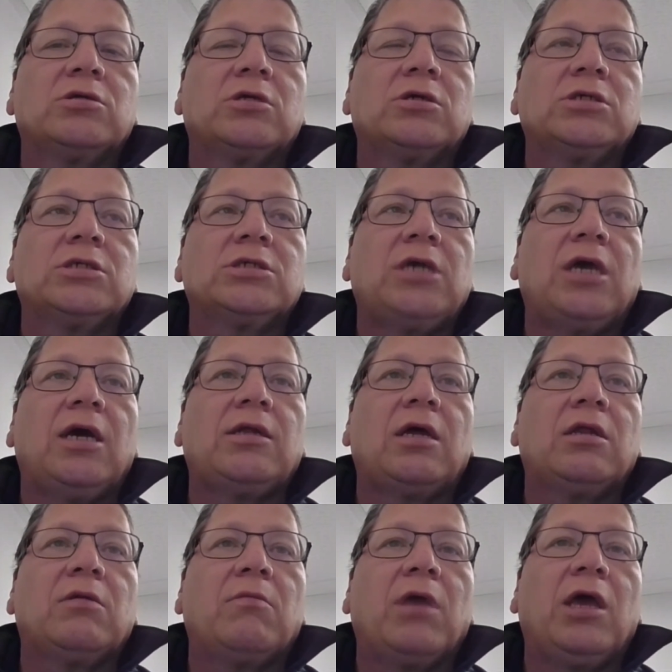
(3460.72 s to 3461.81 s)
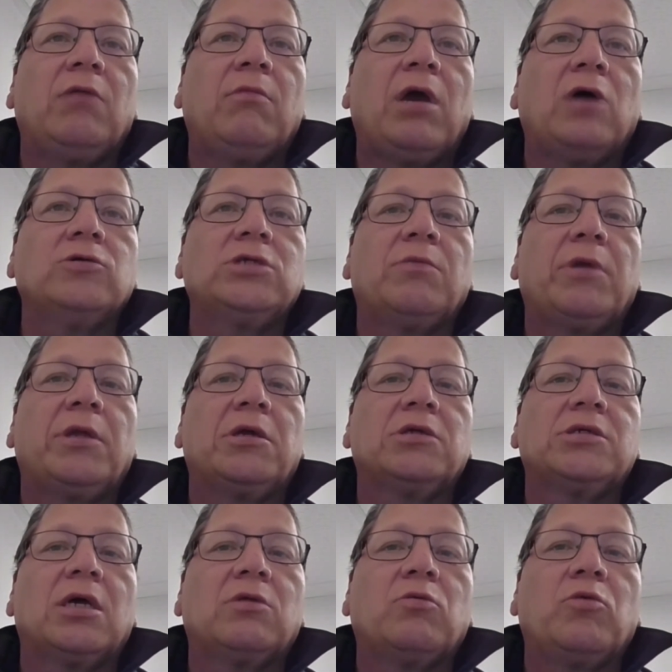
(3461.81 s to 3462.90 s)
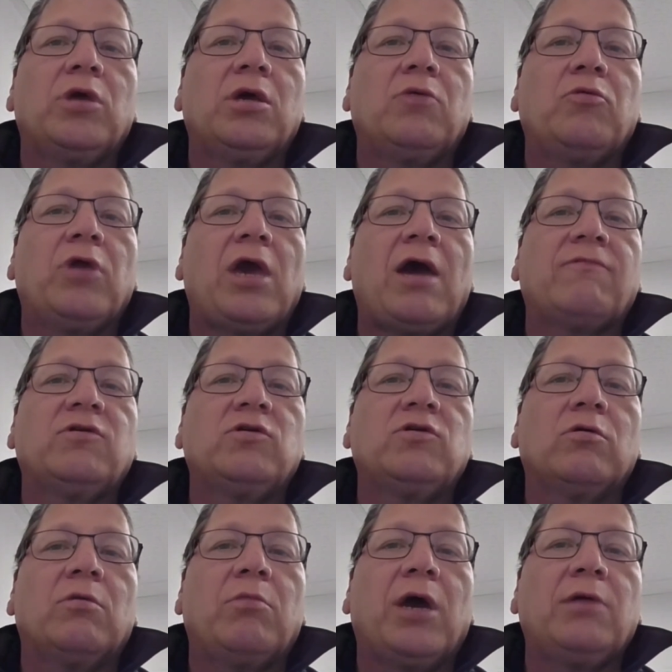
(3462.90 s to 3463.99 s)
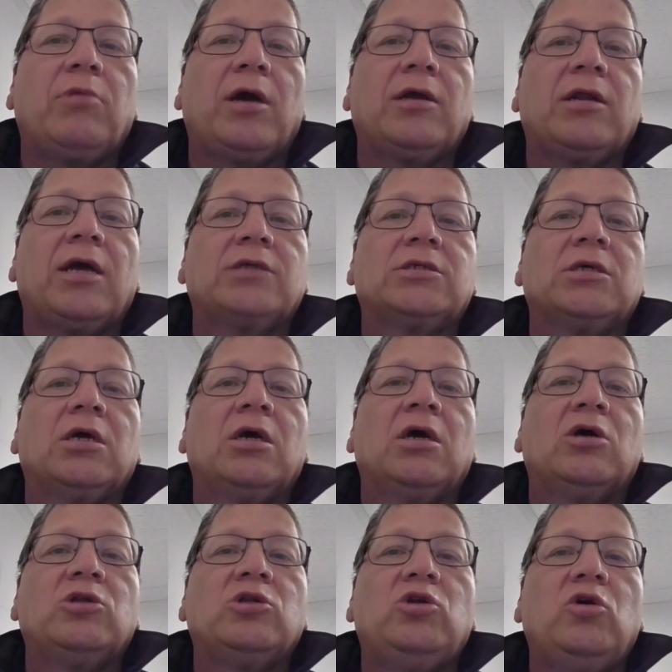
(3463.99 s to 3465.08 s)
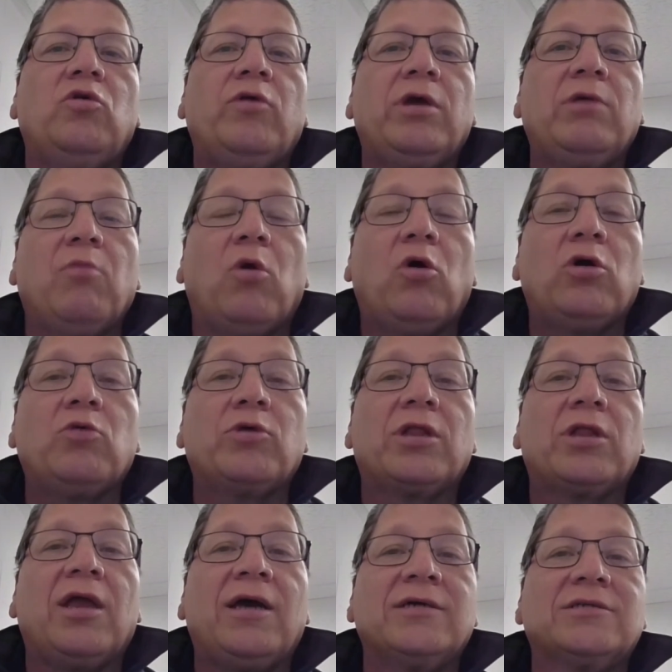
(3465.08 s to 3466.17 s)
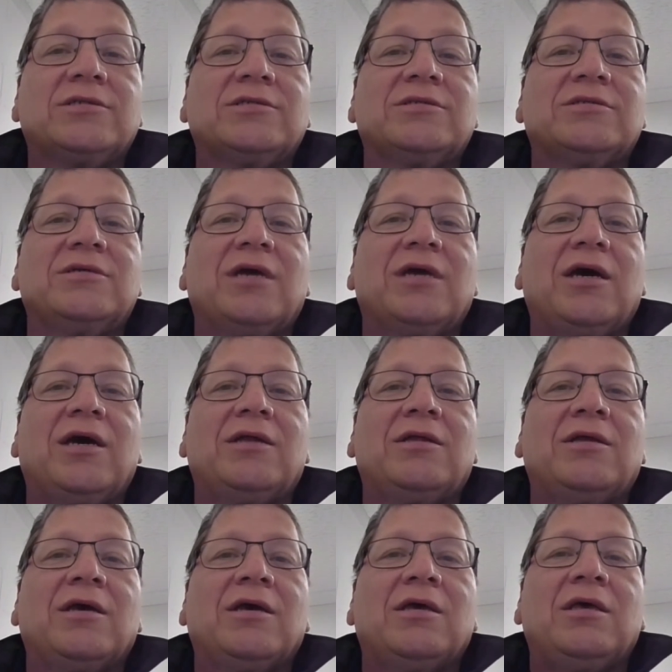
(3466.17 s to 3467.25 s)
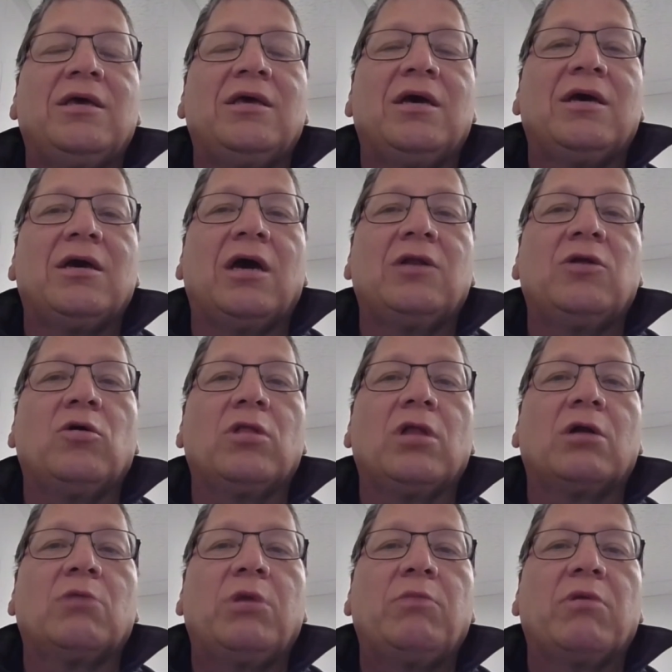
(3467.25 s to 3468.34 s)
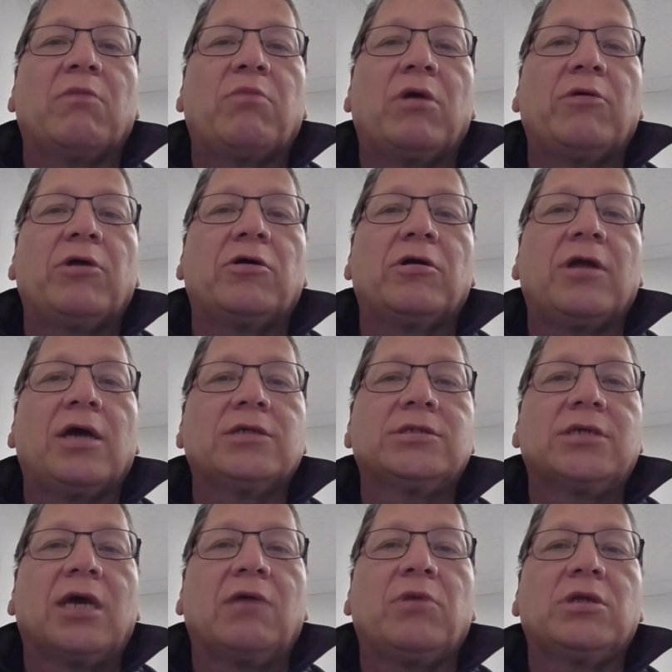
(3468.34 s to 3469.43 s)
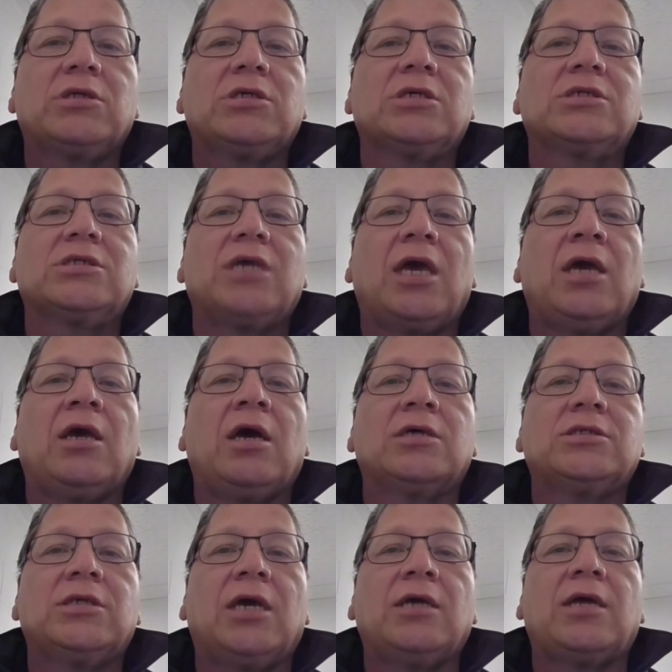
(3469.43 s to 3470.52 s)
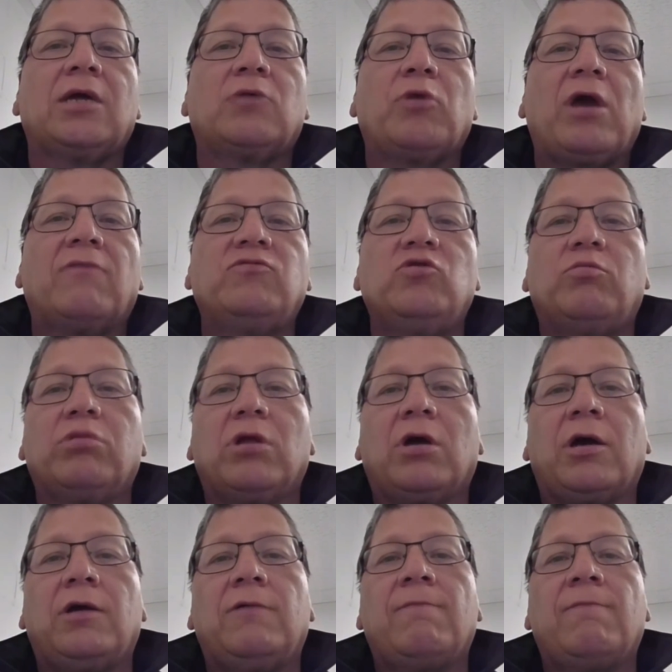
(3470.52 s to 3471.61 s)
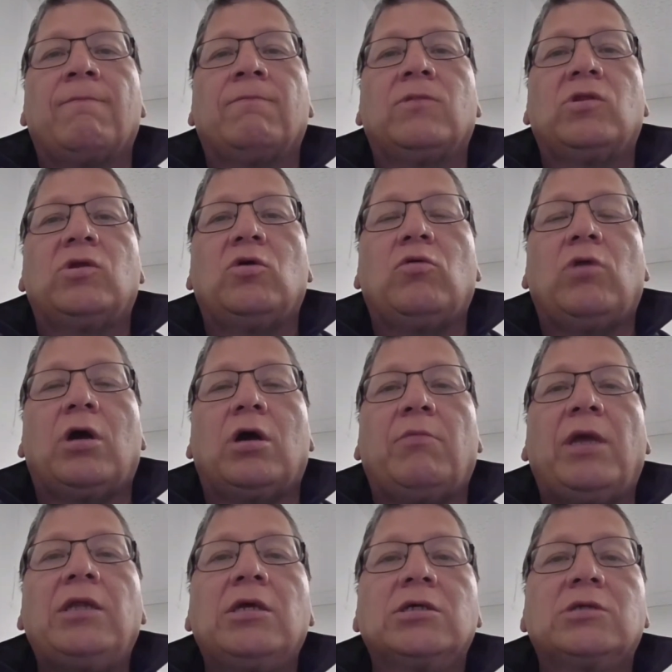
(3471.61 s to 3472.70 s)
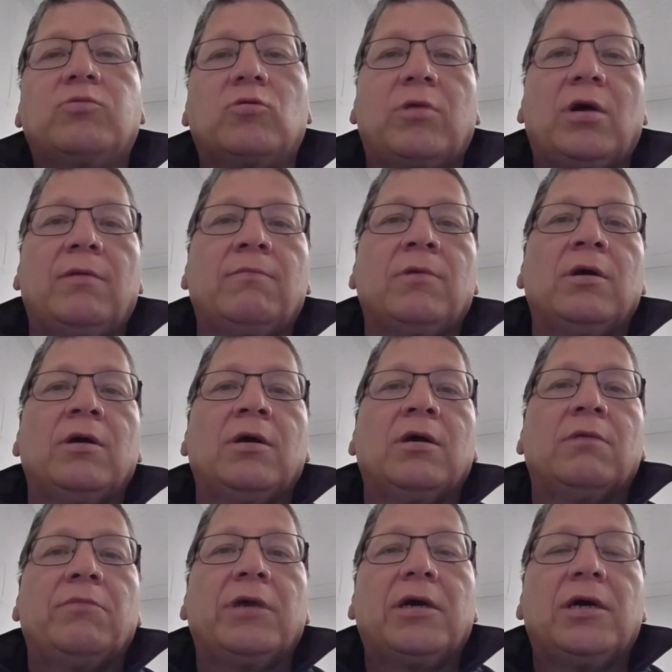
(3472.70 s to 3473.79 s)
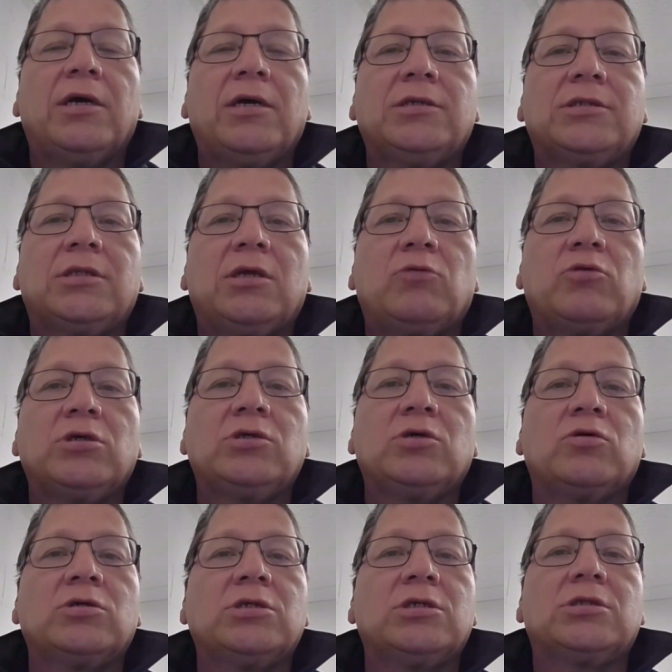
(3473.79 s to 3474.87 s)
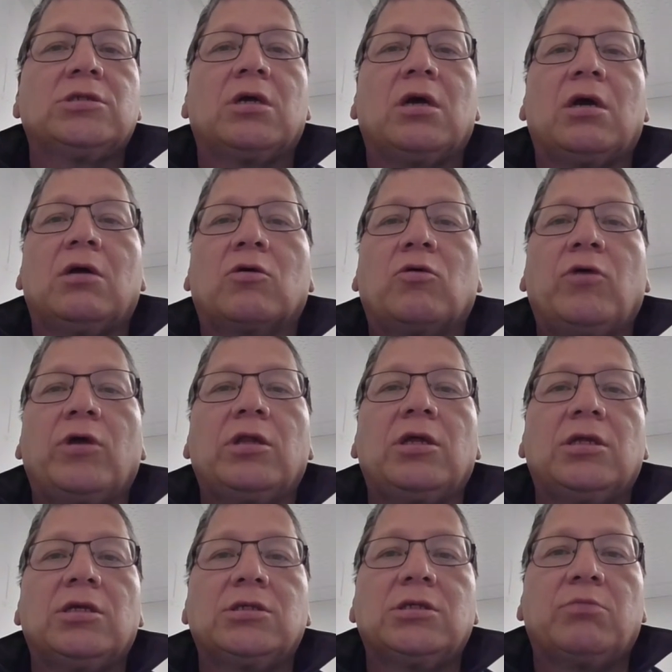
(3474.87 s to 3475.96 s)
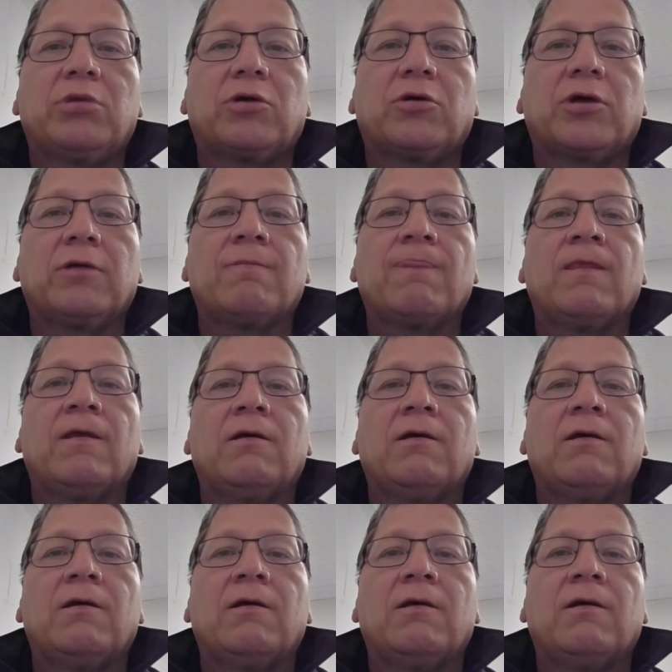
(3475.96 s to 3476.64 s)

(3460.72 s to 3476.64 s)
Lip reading: there's a saying in housing maintenance that we have to abide by, and that's doing more with less. And yeah, I know a lot of people have probably heard that saying, but it's a saying that we have to apply to our maintenance program because the resources are quickly disappearing.